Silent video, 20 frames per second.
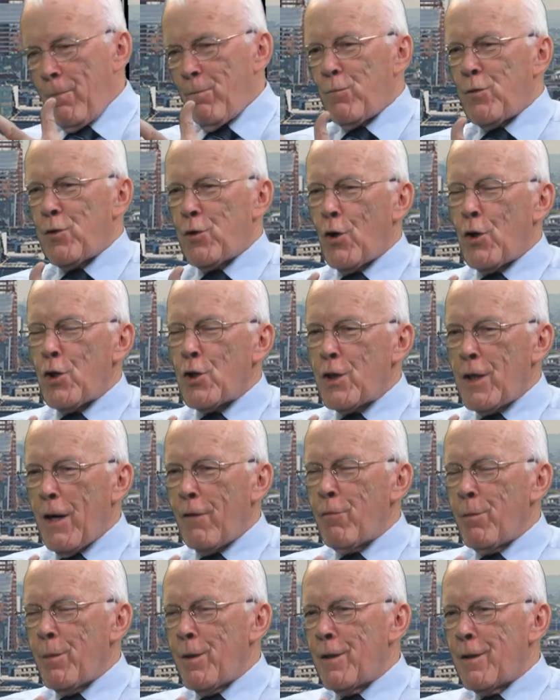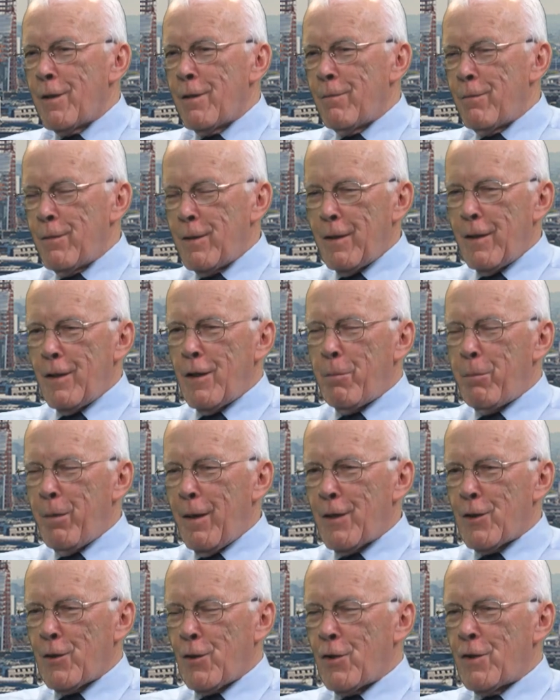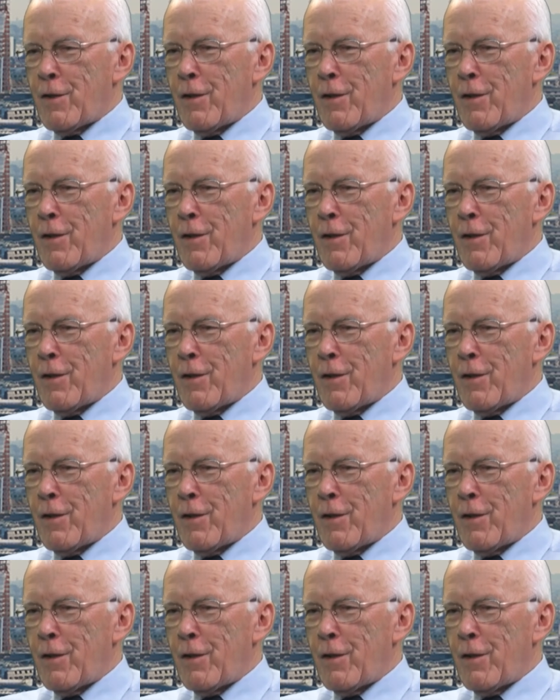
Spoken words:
Scottish government, the independent Scottish